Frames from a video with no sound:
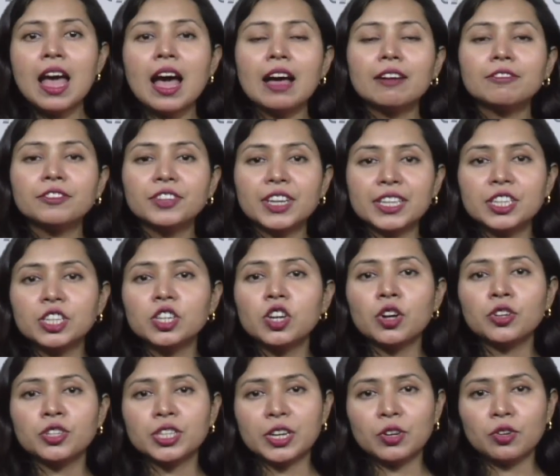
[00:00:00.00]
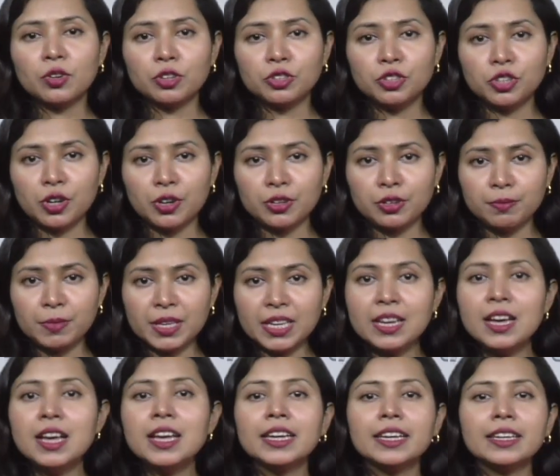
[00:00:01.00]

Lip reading: have greater autonomy,